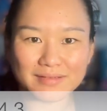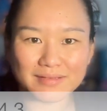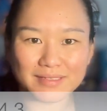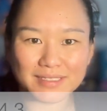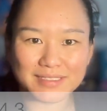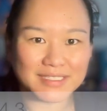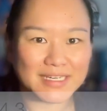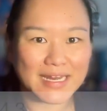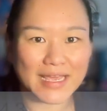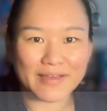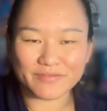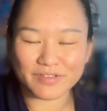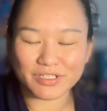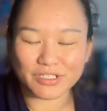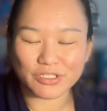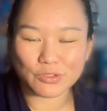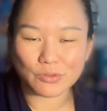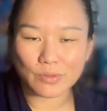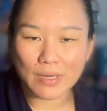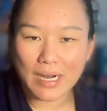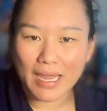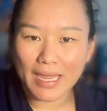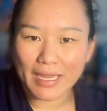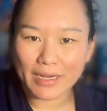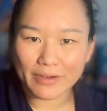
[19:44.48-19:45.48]
doesn't have to
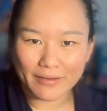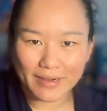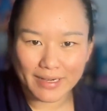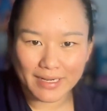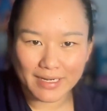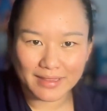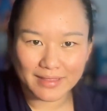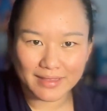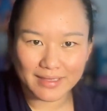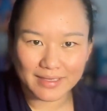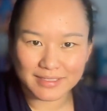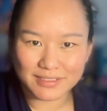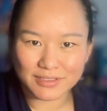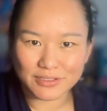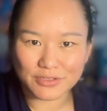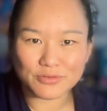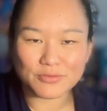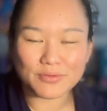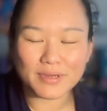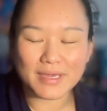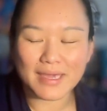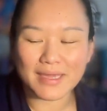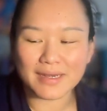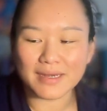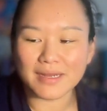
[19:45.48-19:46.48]
dry or anything. So
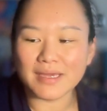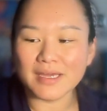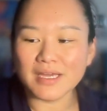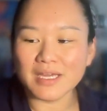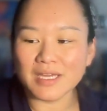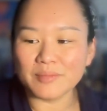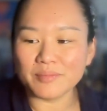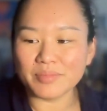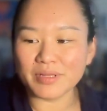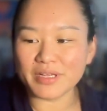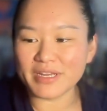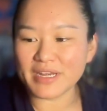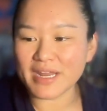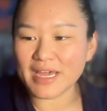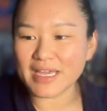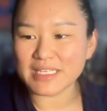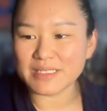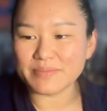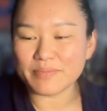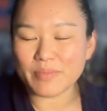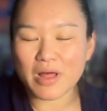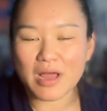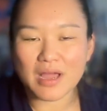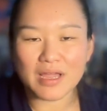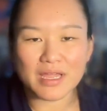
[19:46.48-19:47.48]
you can play an
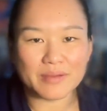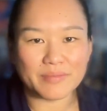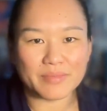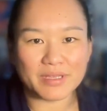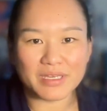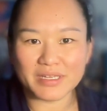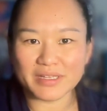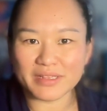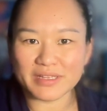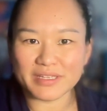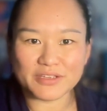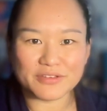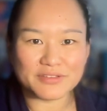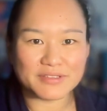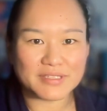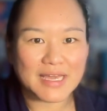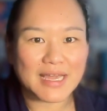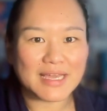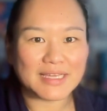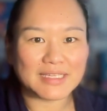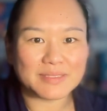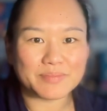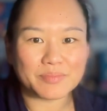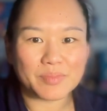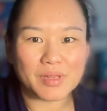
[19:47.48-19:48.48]
ice block, immediately use
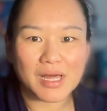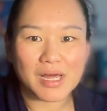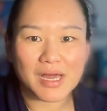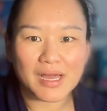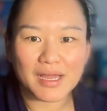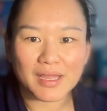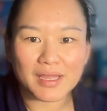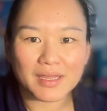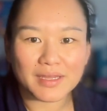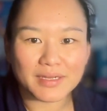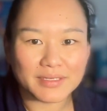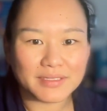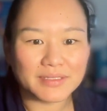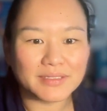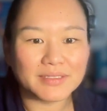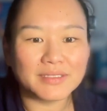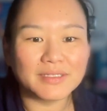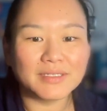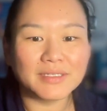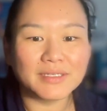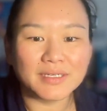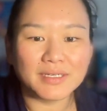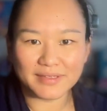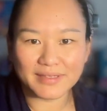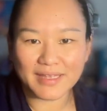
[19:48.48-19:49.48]
the ice block,
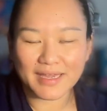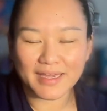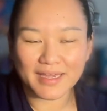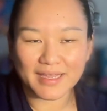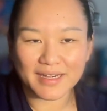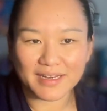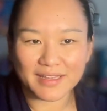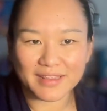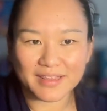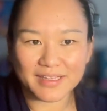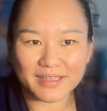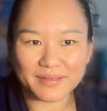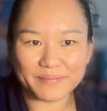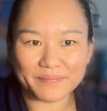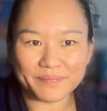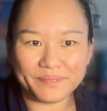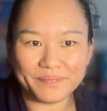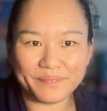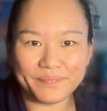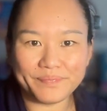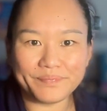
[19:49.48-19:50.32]
that kind of thing.